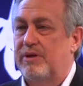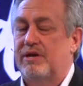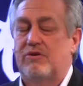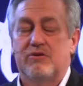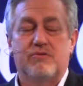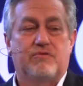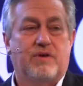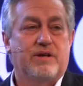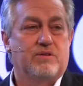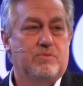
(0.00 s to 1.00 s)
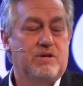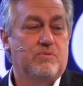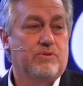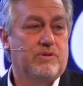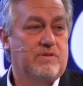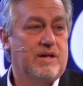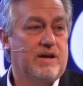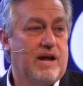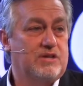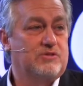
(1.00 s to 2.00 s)
they couldn't find the people that they
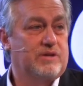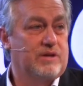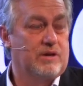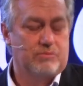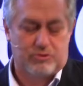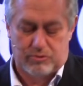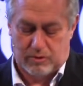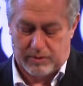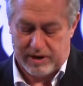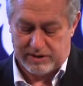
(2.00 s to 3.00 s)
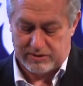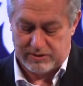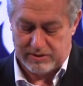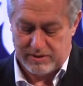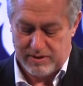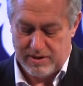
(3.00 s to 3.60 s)
had actually come to arrest.